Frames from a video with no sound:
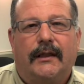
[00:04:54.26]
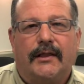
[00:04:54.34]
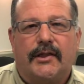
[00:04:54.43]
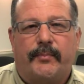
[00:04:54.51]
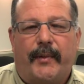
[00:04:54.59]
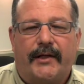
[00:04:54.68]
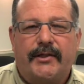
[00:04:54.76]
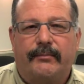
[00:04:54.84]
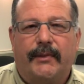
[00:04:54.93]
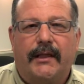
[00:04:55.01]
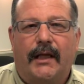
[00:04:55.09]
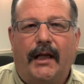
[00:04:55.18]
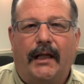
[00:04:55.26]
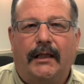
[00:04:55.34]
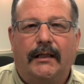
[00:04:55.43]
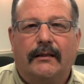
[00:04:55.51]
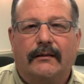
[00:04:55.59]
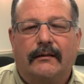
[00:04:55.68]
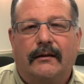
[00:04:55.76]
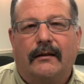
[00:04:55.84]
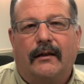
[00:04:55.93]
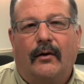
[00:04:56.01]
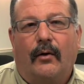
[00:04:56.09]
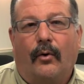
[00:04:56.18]
inspection mechanic,
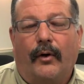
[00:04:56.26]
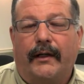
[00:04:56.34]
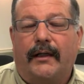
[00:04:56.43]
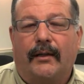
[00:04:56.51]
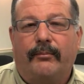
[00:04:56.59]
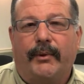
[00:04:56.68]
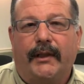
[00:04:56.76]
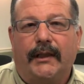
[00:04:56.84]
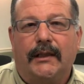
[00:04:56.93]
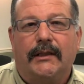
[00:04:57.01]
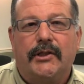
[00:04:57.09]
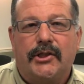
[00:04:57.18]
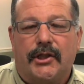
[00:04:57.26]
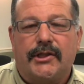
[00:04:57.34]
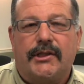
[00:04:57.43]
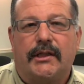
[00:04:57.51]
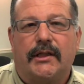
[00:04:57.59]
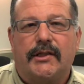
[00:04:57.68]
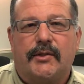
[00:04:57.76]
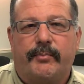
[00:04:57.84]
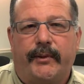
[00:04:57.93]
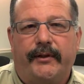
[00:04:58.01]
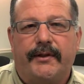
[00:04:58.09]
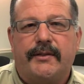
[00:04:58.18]
or it can be just an
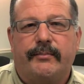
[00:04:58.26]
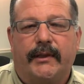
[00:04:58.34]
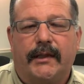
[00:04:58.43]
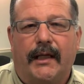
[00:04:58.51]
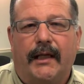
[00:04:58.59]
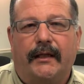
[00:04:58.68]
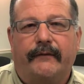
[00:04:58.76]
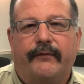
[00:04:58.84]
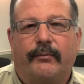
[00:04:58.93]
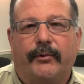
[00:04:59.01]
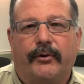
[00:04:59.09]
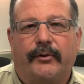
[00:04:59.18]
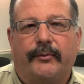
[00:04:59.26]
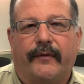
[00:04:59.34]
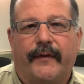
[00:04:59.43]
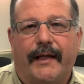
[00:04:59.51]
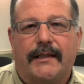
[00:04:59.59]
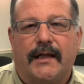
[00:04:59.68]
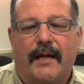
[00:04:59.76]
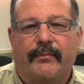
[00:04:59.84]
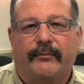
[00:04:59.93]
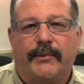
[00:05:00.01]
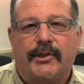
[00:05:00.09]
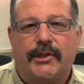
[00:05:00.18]
experienced mechanic familiar with that type
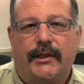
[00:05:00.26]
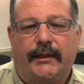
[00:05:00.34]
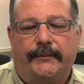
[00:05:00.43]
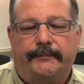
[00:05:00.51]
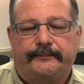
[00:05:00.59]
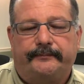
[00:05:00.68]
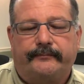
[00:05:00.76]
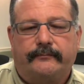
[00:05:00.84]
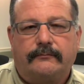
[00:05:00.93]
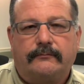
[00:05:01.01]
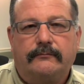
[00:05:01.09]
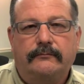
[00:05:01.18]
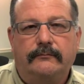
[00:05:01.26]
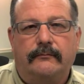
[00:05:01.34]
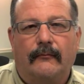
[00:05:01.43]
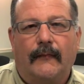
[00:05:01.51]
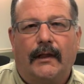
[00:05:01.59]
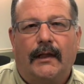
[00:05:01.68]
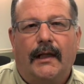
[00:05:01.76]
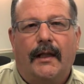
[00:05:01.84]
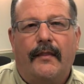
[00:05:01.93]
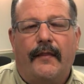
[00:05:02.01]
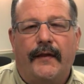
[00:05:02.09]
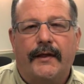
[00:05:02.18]
of machine.
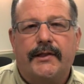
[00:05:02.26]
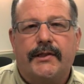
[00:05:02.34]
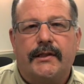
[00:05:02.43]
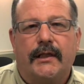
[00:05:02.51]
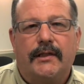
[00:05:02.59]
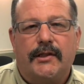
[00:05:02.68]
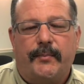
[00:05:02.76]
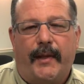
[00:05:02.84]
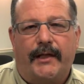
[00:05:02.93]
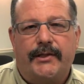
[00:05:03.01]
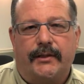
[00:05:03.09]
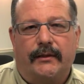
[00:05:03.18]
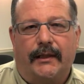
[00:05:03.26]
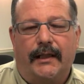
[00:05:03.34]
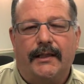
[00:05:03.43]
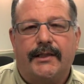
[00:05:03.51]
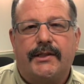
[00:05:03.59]
This inspection is